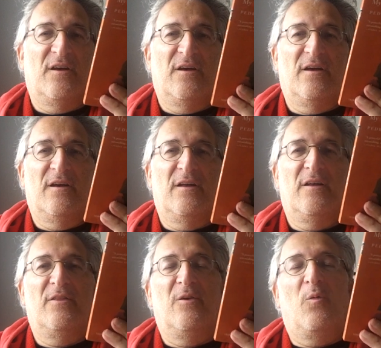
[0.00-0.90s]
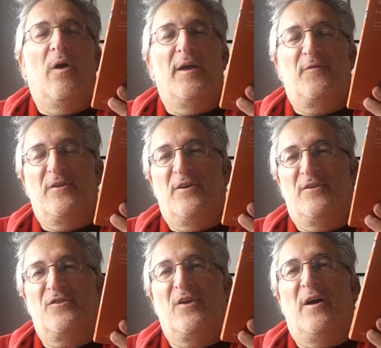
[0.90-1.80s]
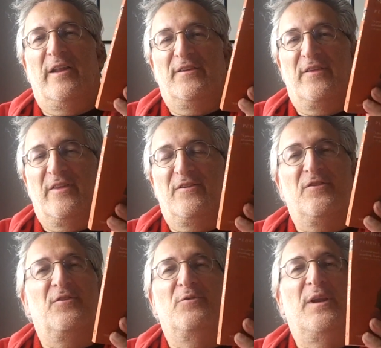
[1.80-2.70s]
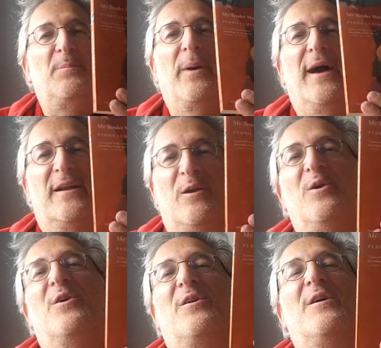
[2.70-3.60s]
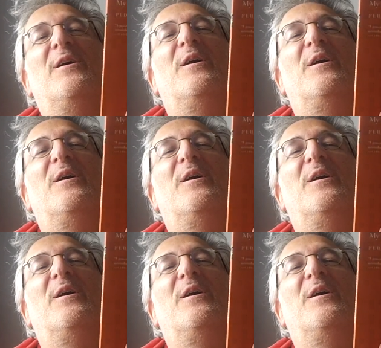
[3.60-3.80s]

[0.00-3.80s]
uh, the wife and her stylist think this is a really bad look